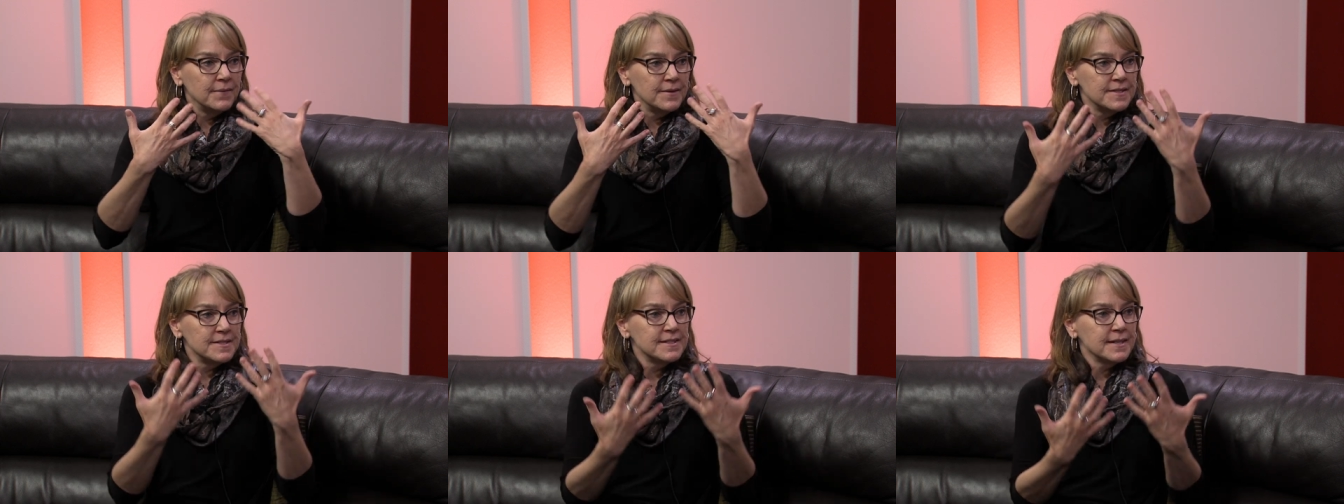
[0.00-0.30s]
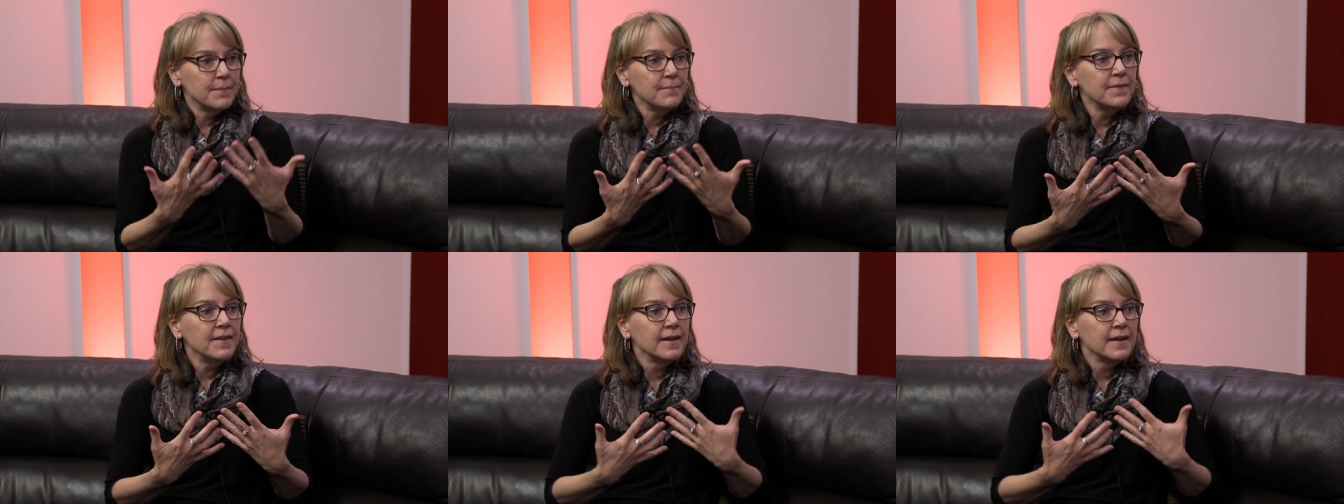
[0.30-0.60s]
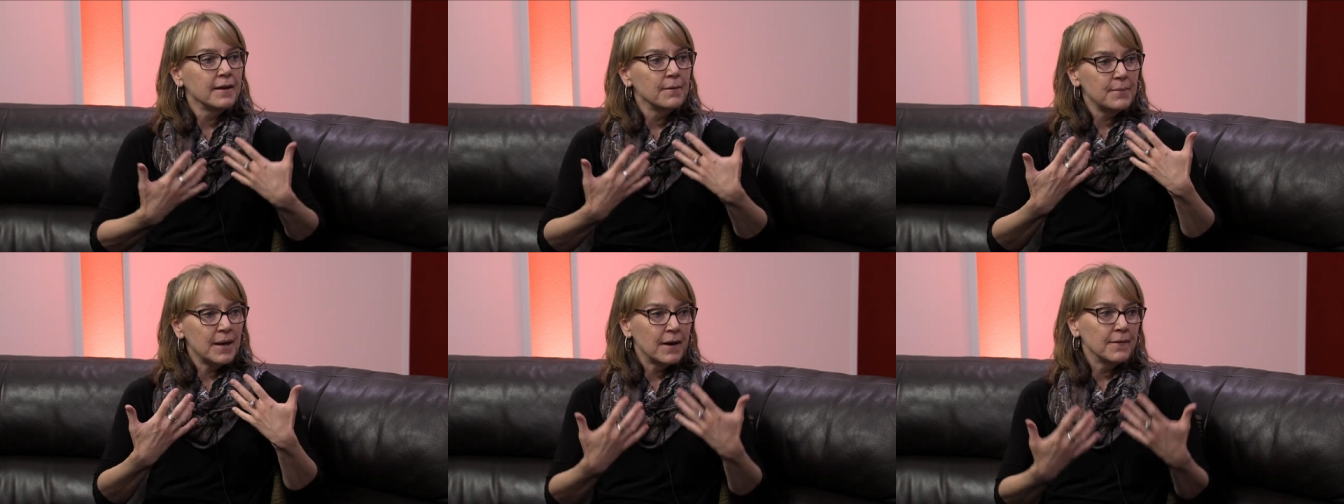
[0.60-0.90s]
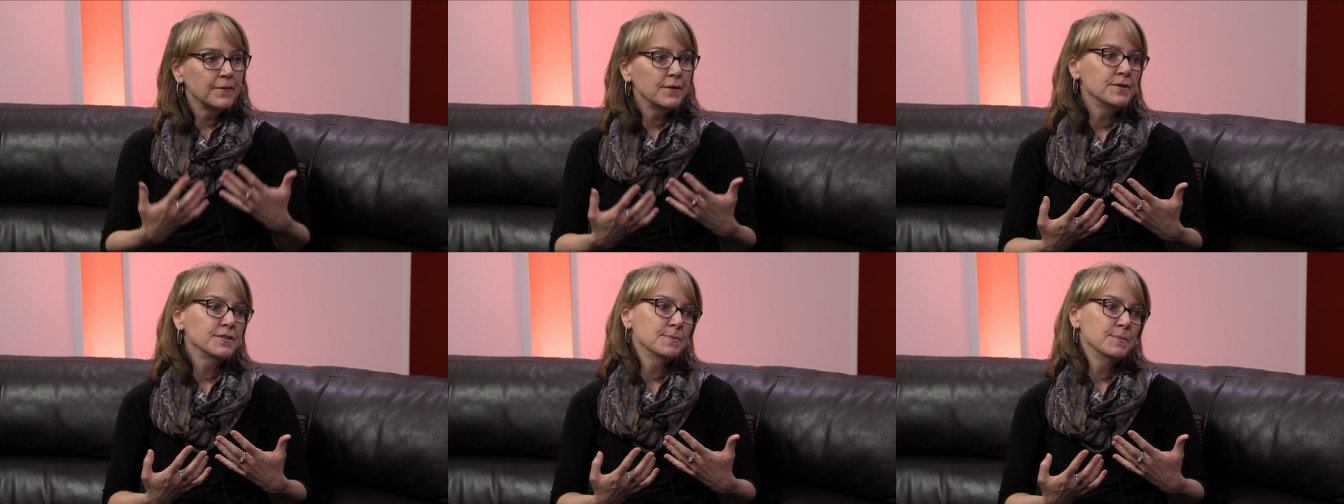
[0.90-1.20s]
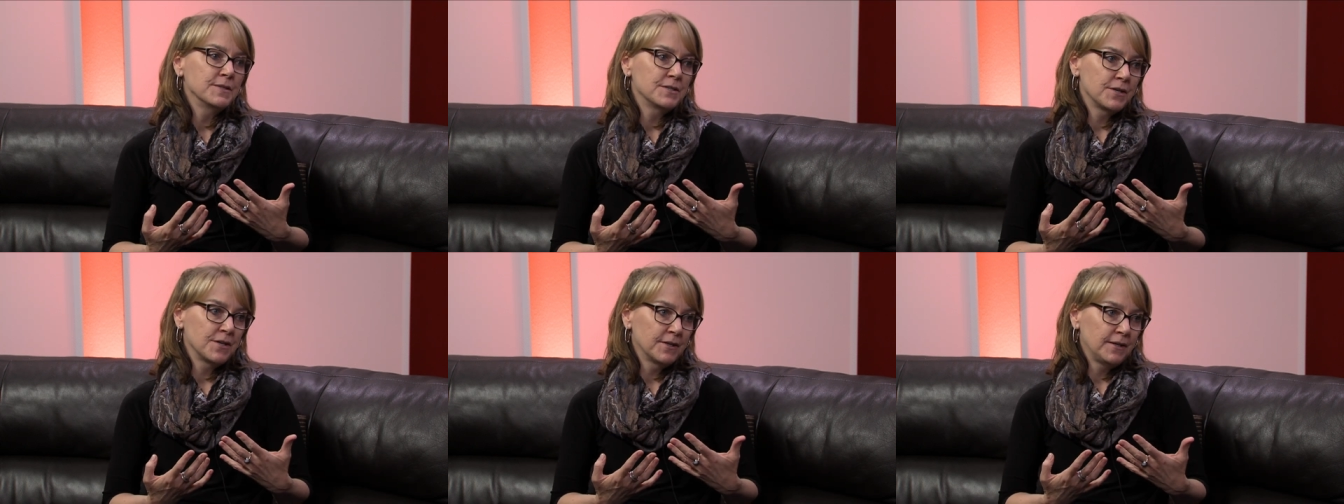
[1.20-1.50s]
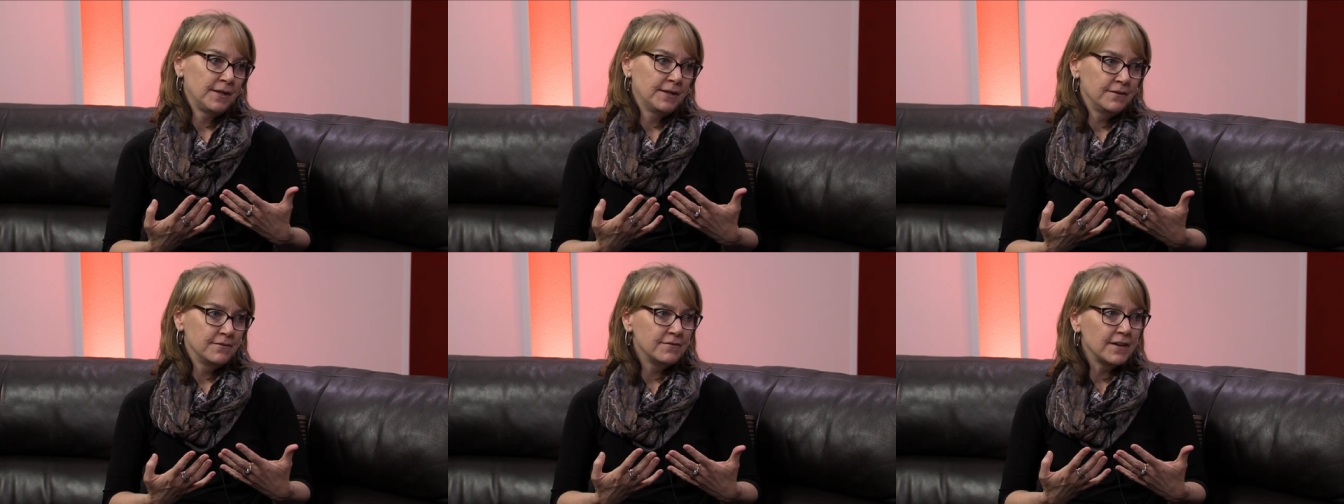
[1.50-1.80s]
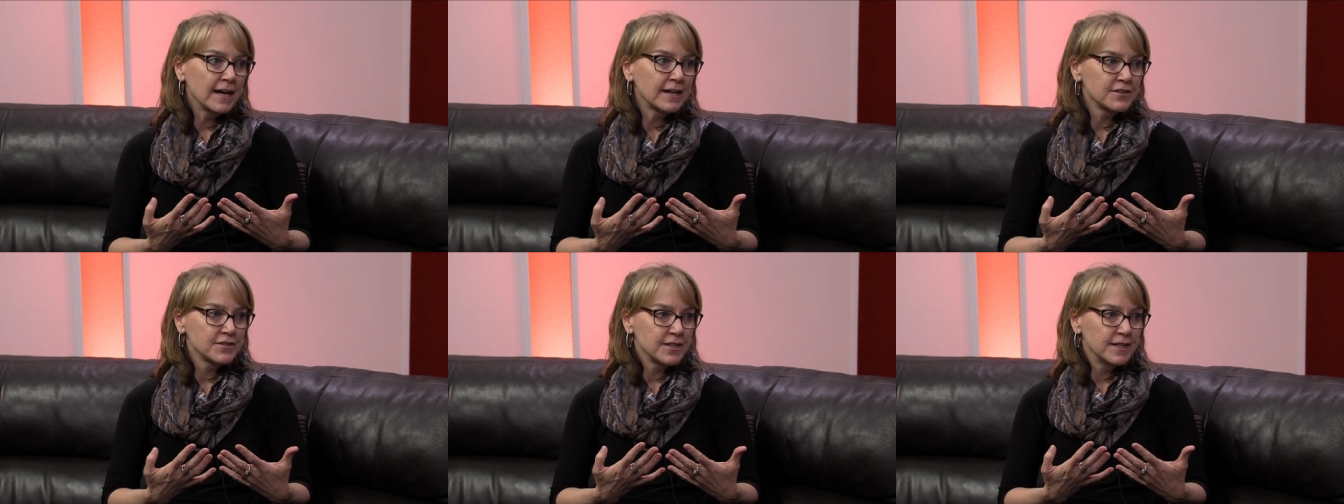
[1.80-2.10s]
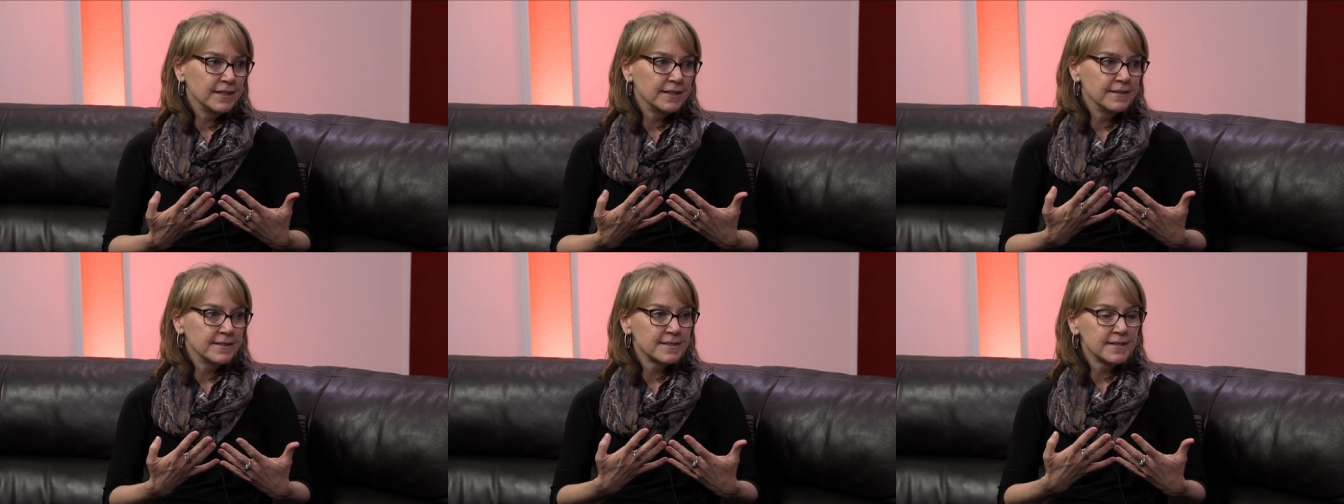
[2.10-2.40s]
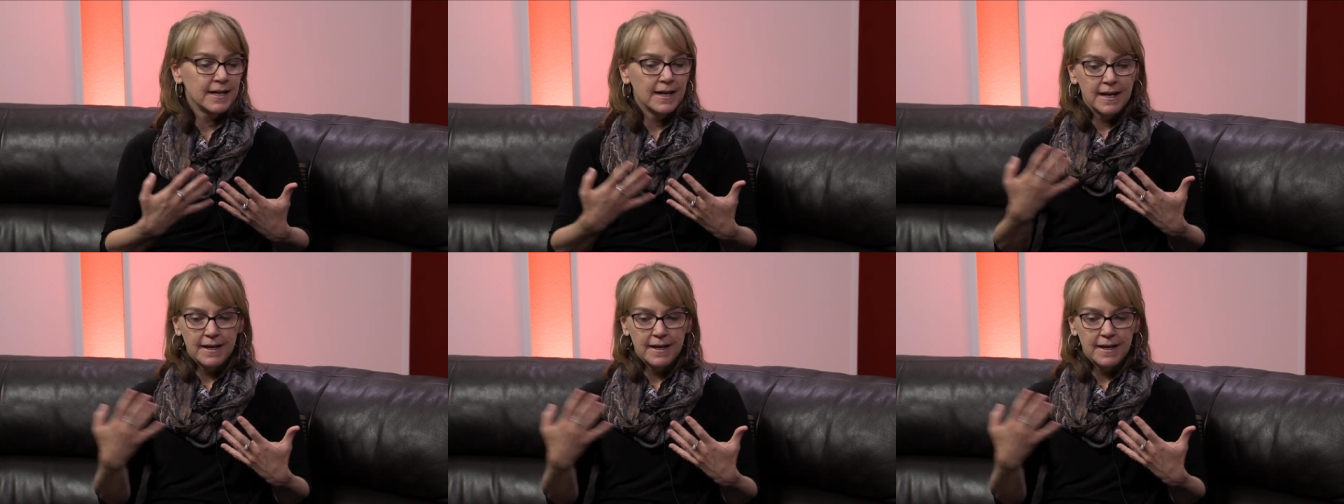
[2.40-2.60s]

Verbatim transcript: something about those maternal infections